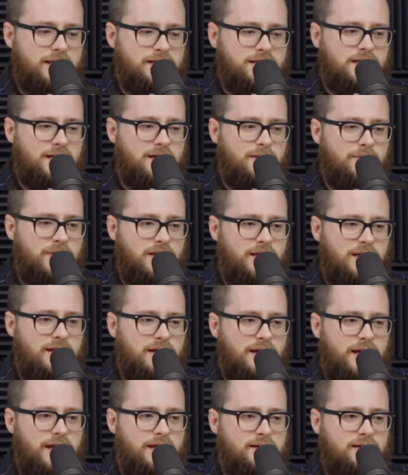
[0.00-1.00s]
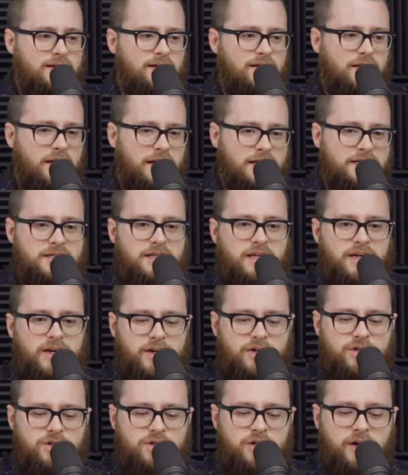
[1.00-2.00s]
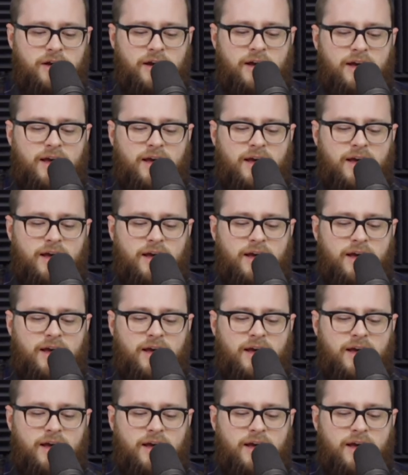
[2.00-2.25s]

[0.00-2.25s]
it's going to be a deluxe ish.